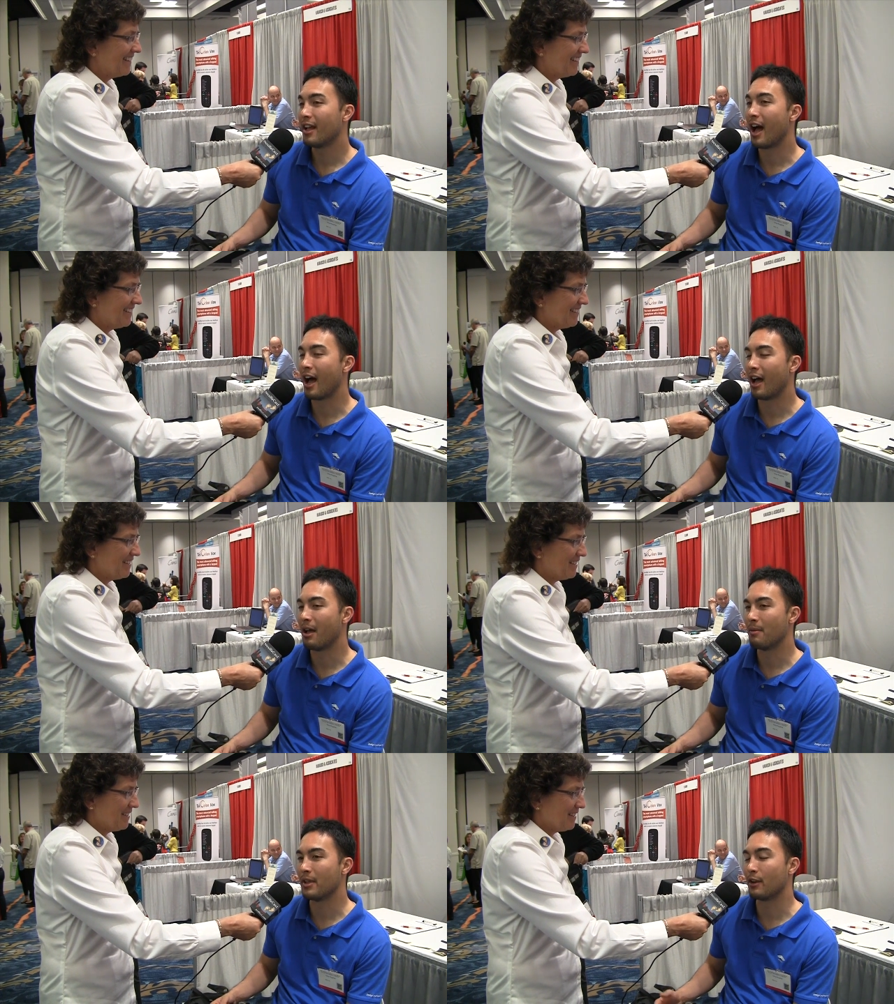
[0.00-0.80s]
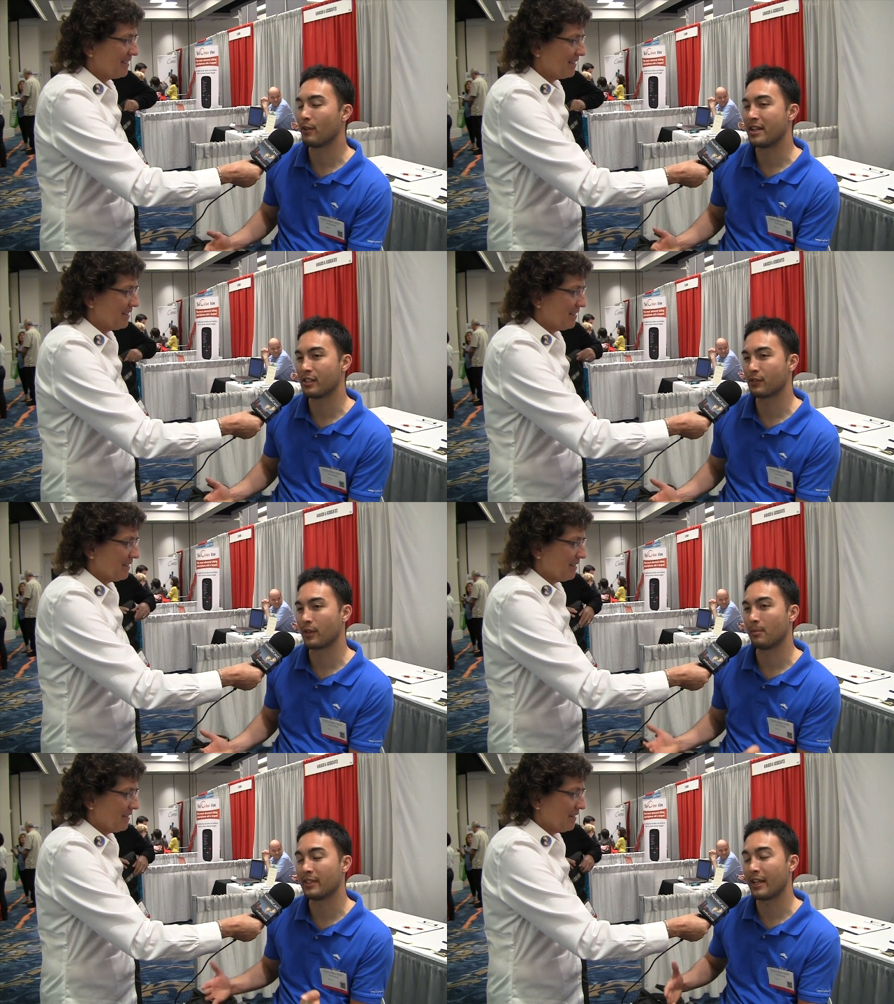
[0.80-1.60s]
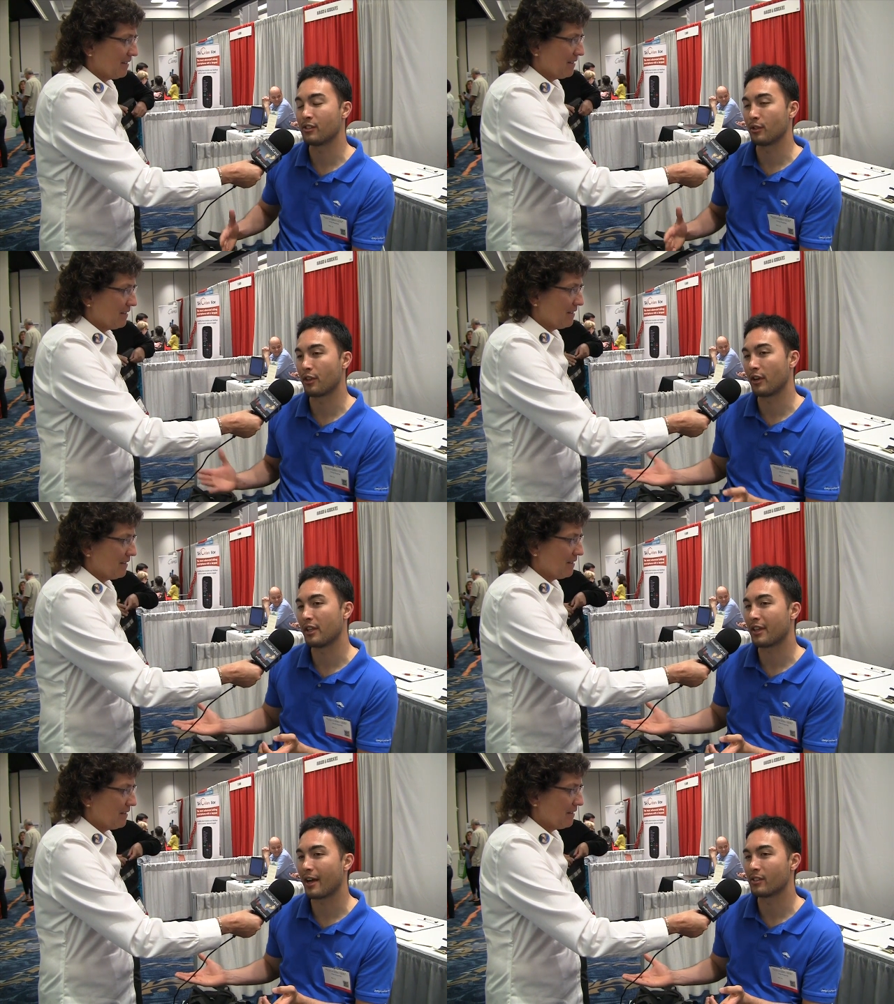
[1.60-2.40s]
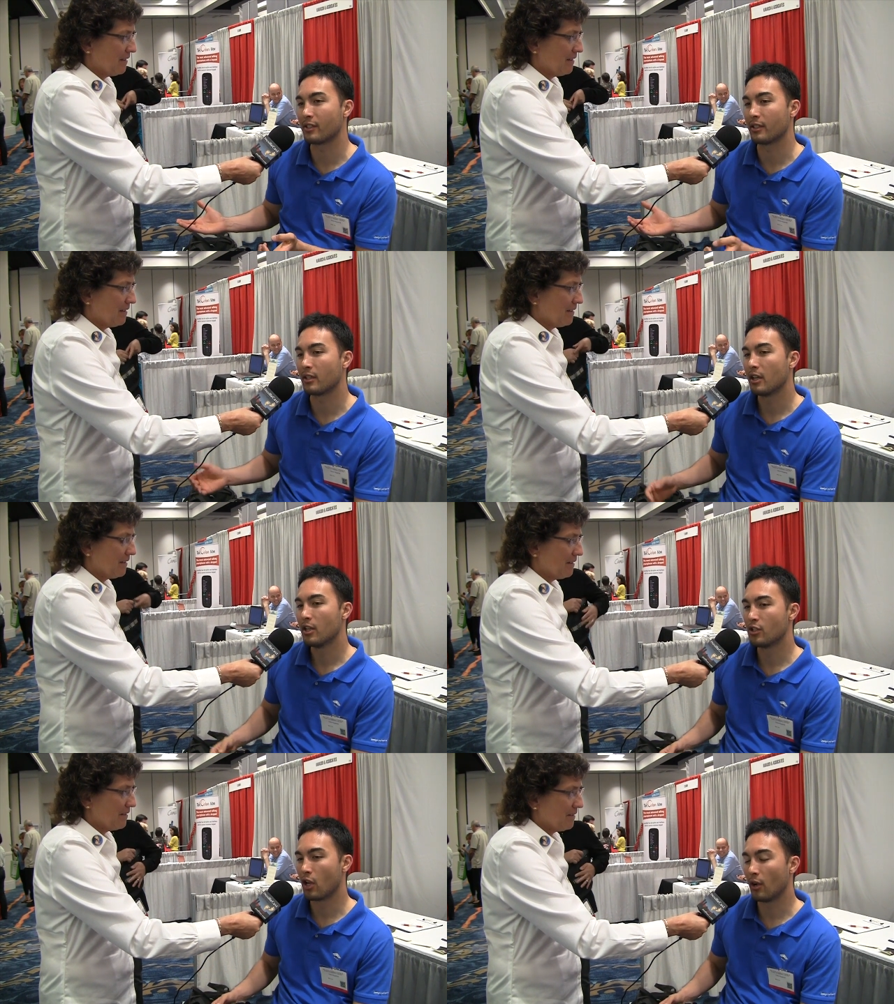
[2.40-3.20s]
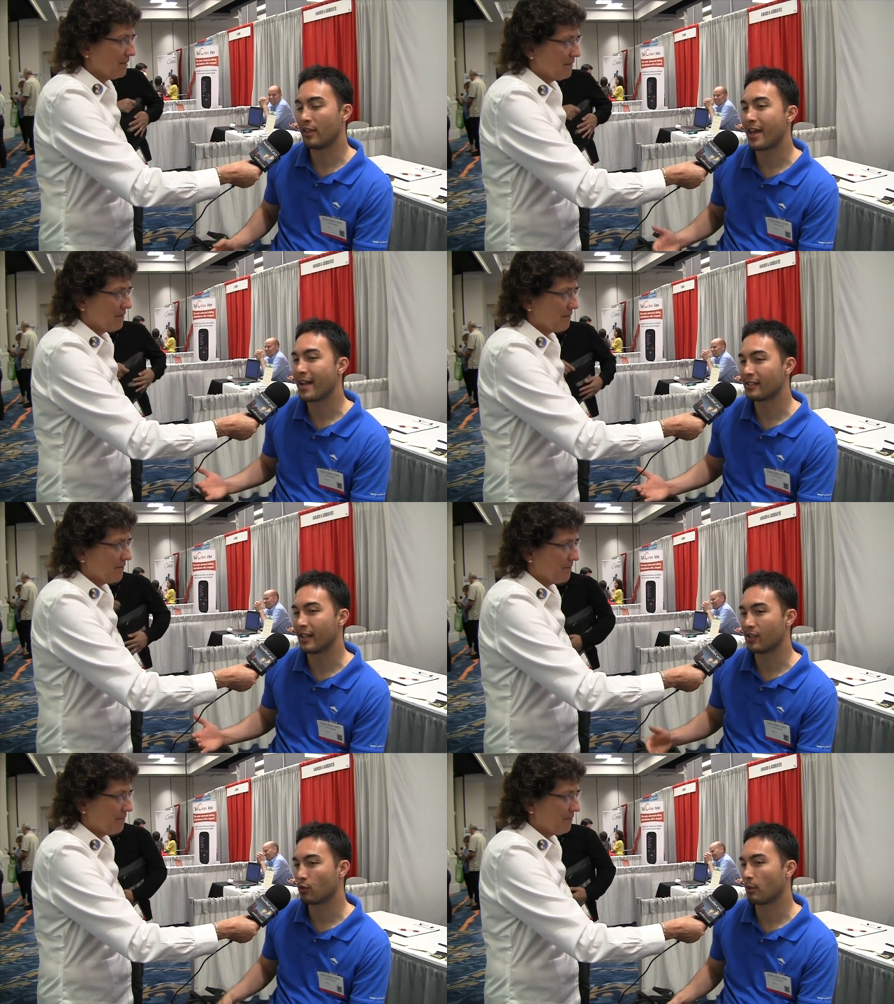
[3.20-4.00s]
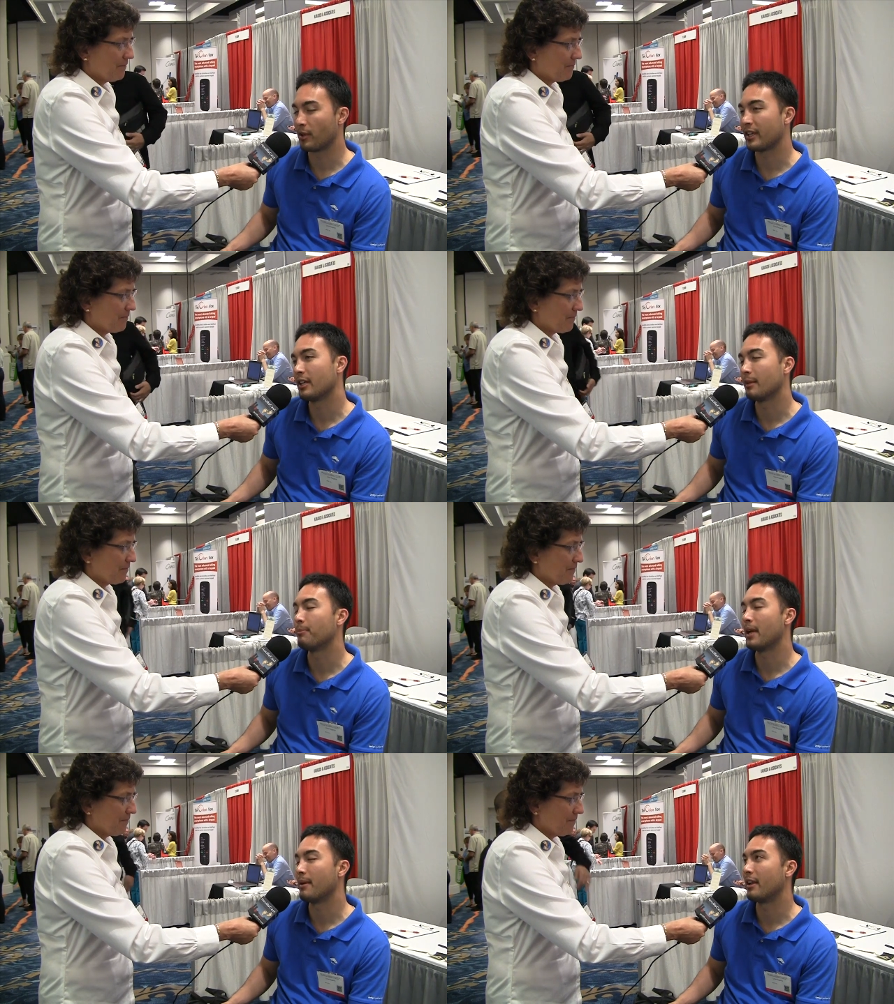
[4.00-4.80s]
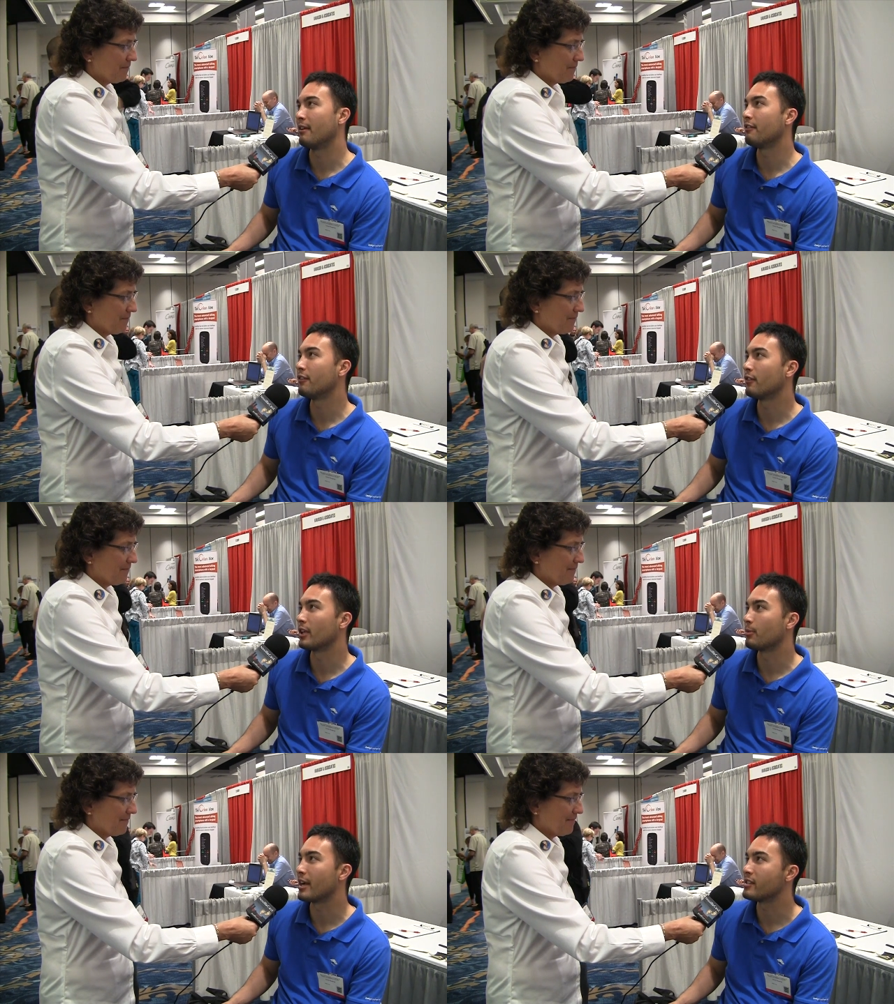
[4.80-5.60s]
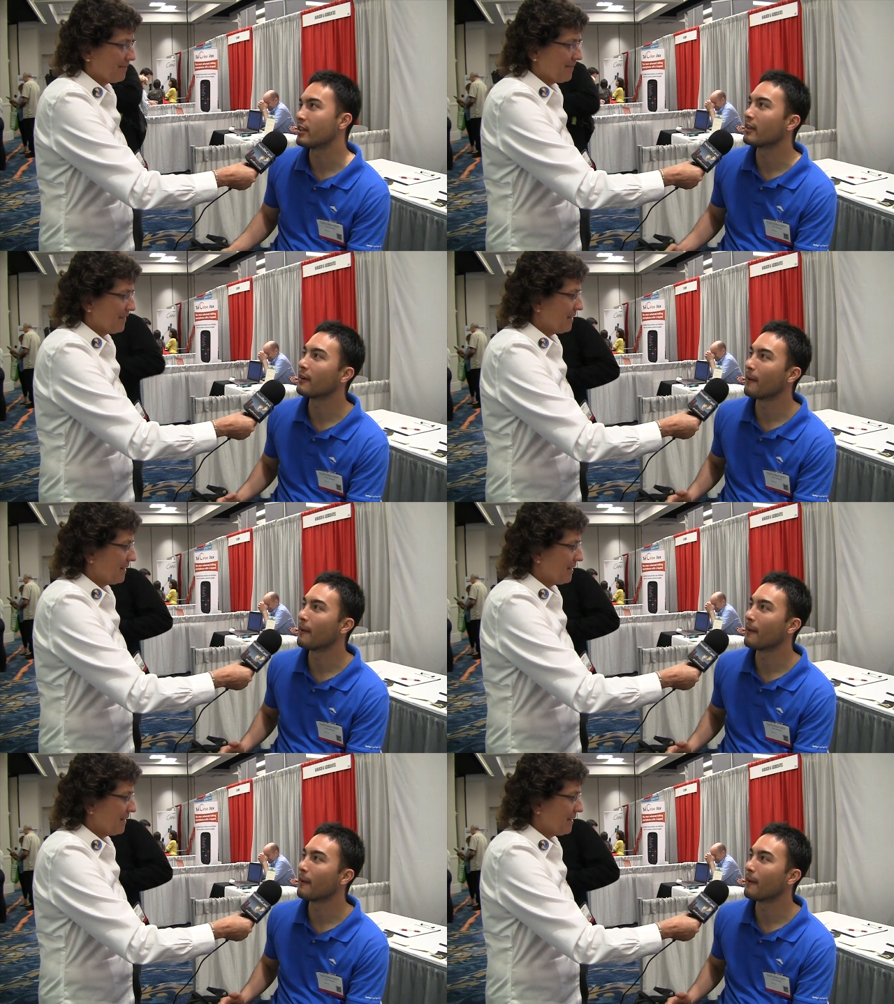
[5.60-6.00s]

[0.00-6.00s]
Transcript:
Speaker 1: Um, it ranges from 10 to 30,000. So in that sense, we're pretty competitive for the pricing.